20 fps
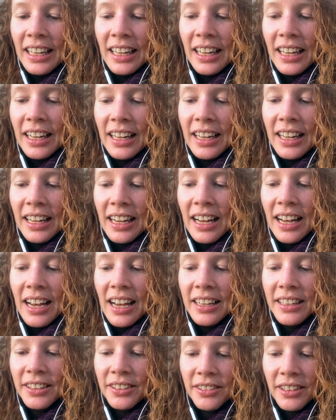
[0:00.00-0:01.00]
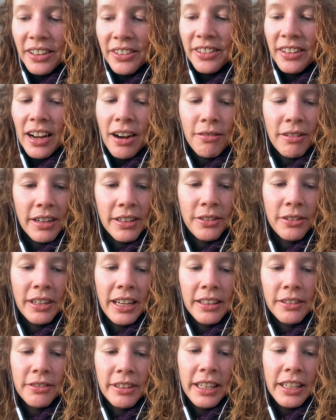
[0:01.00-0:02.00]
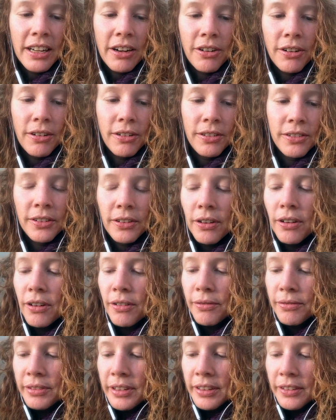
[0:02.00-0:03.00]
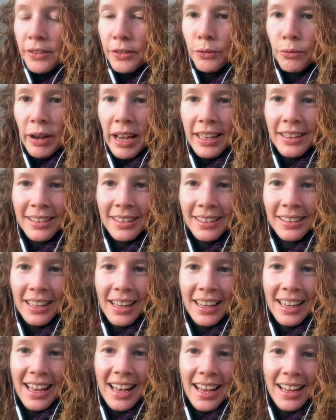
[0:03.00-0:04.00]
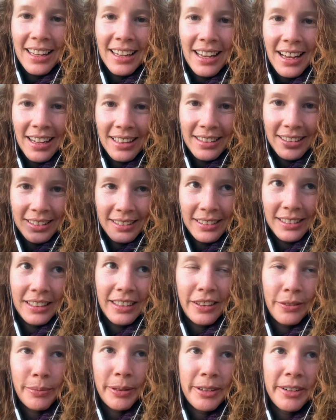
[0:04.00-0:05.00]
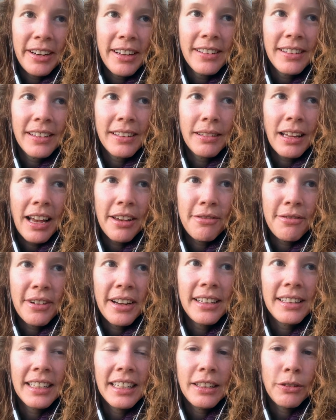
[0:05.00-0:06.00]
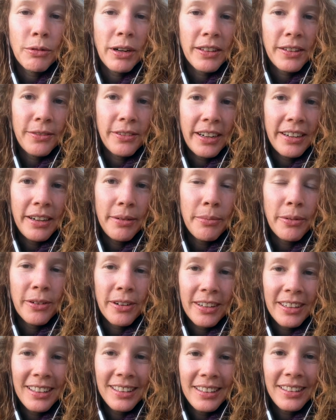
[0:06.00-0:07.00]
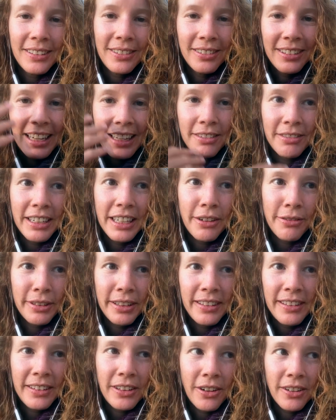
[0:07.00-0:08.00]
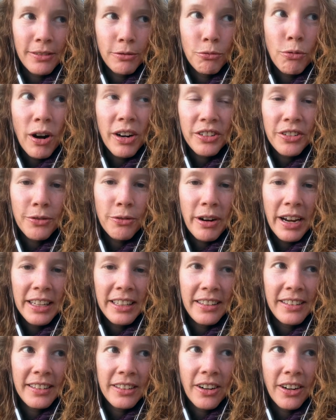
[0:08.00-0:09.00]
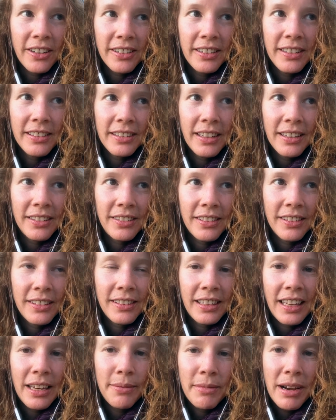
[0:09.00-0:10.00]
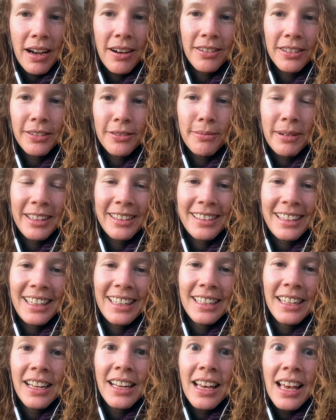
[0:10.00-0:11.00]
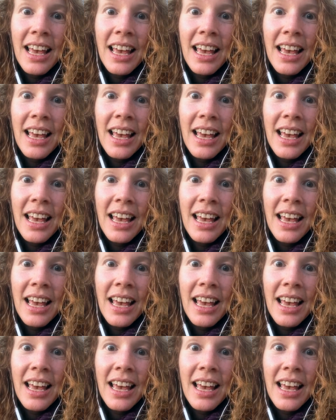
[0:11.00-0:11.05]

Uh, I took a shower to get rid also of the sweat I had experienced. I felt it was very important to get rid of these, to- wash away these toxins that just came out of my skin.